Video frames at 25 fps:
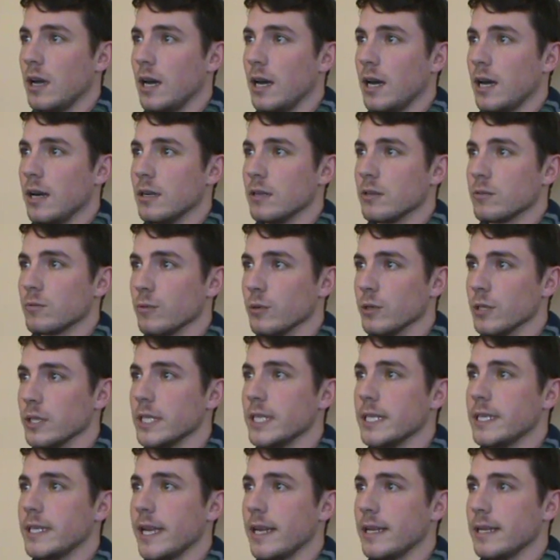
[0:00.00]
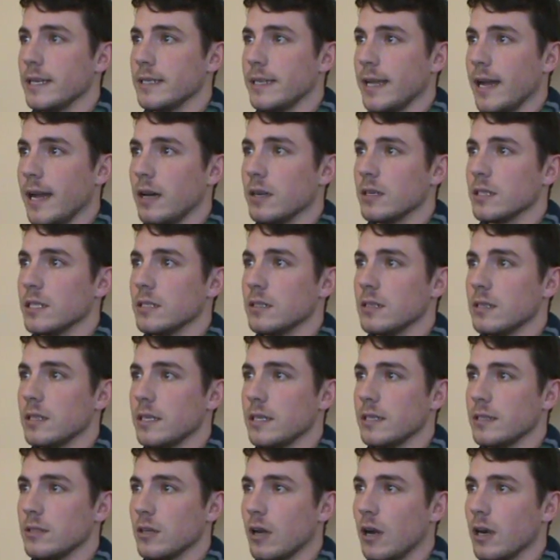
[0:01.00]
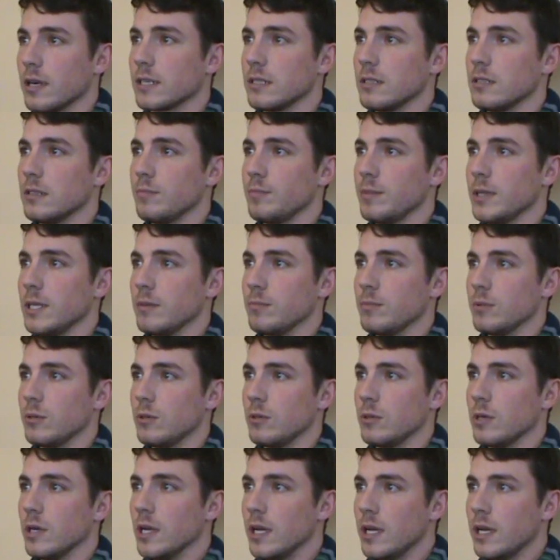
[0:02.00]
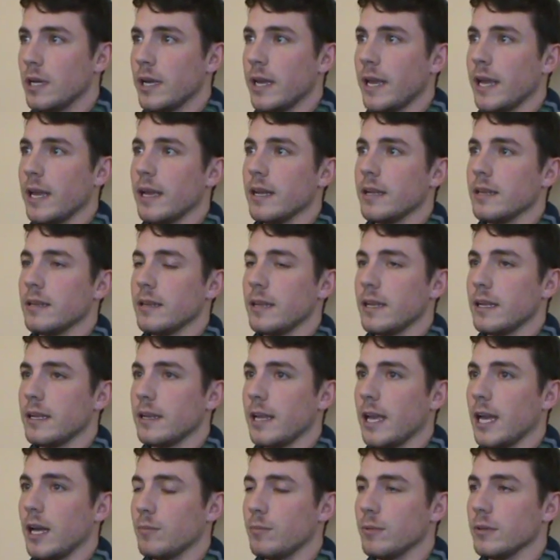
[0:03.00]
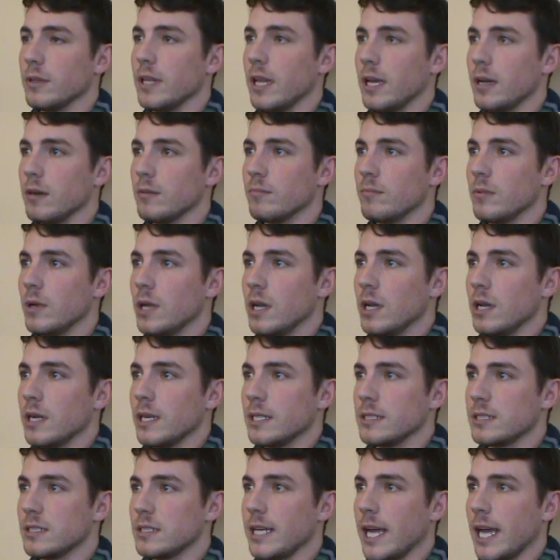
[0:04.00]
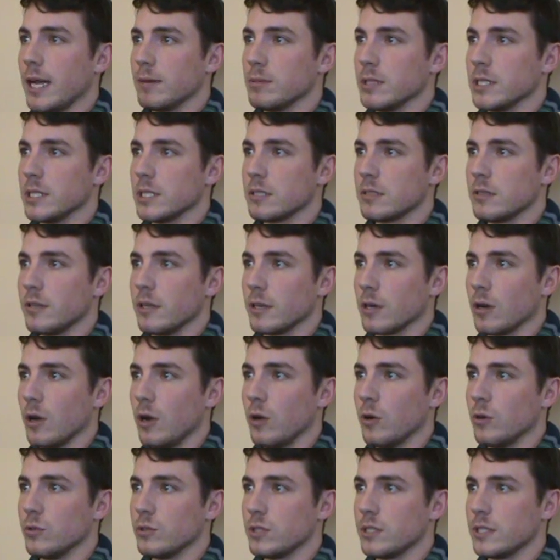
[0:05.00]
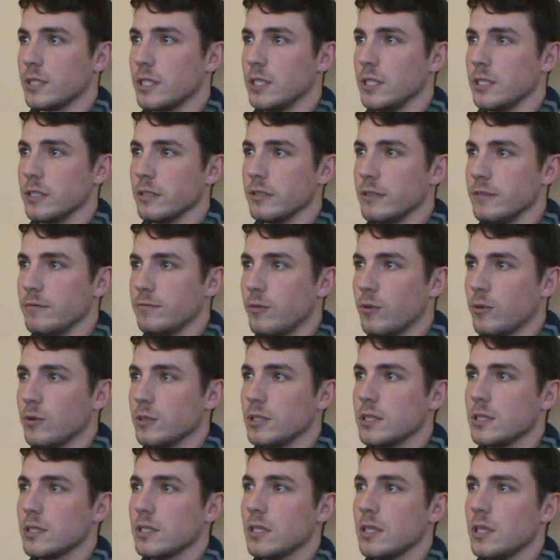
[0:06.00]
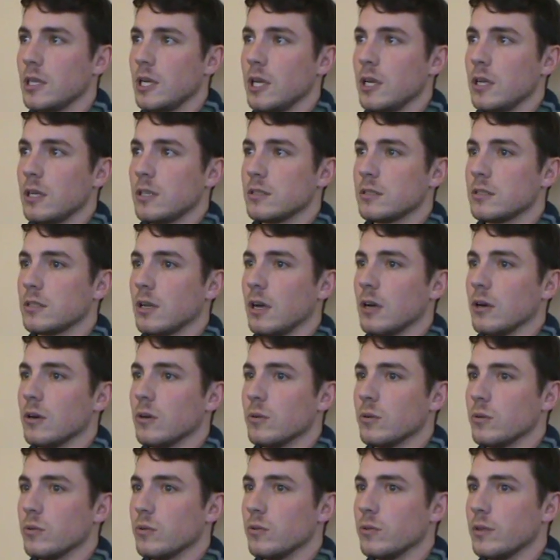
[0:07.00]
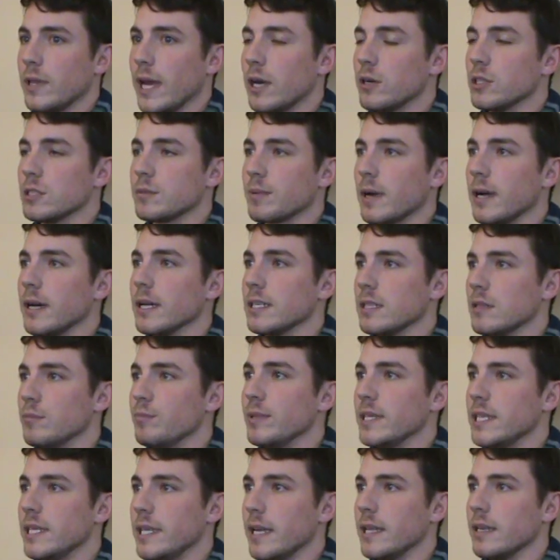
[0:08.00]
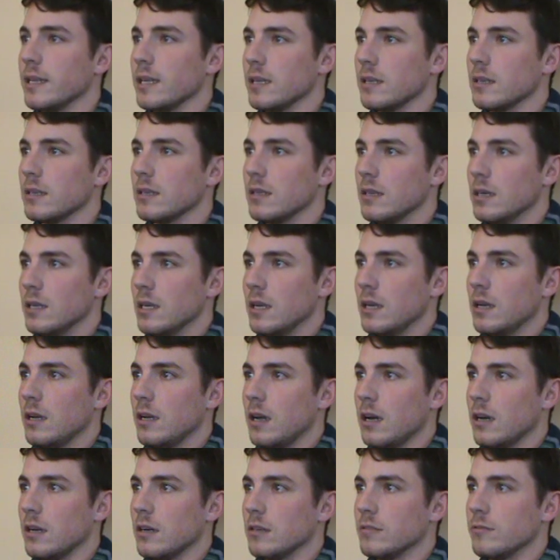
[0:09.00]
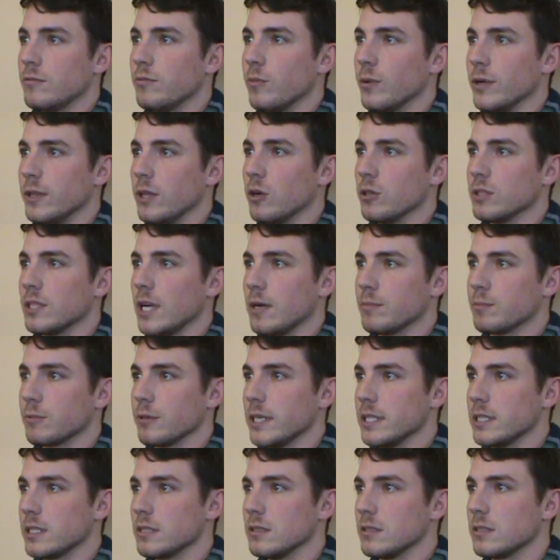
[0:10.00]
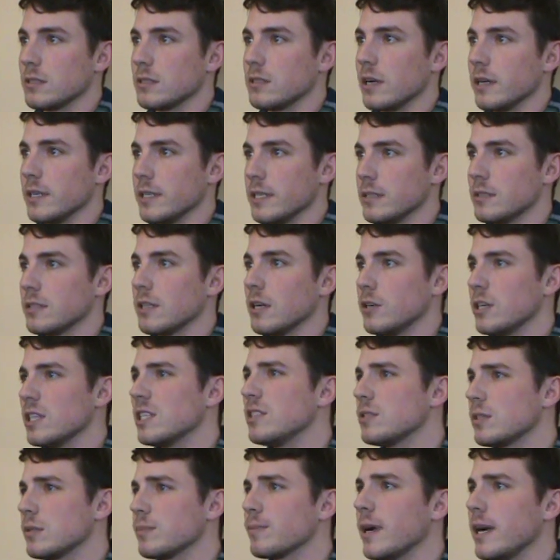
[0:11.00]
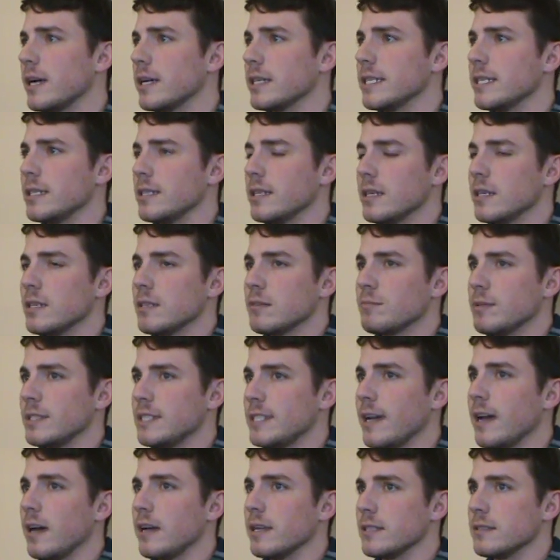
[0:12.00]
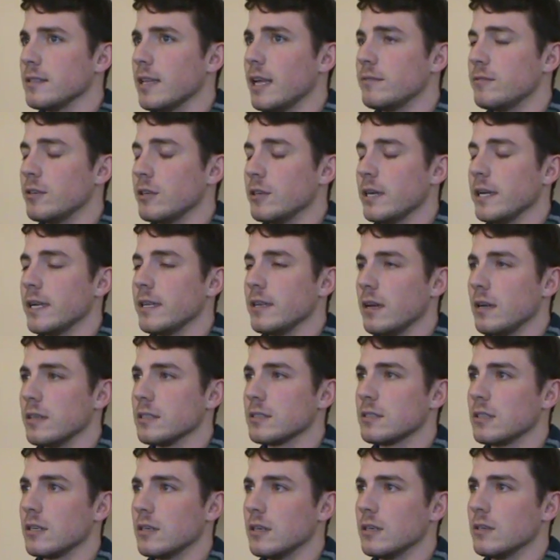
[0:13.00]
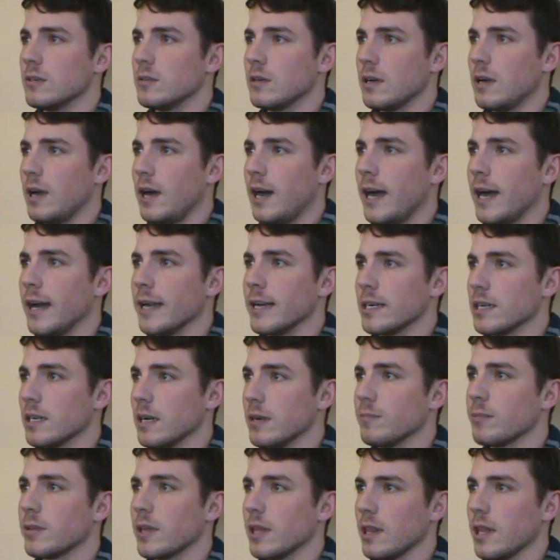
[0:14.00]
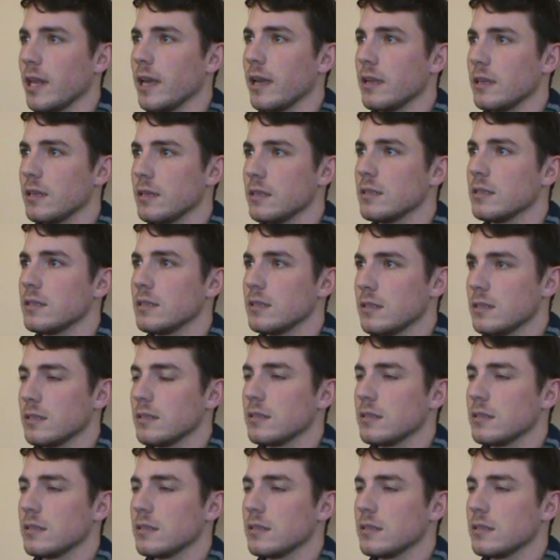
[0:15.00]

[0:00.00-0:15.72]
uh, really getting down and, and talking to the people and, and helping them establish their own security force. So that was probably the beginning of when those operations started. So it was probably battalion level and also higher up than that. Okay.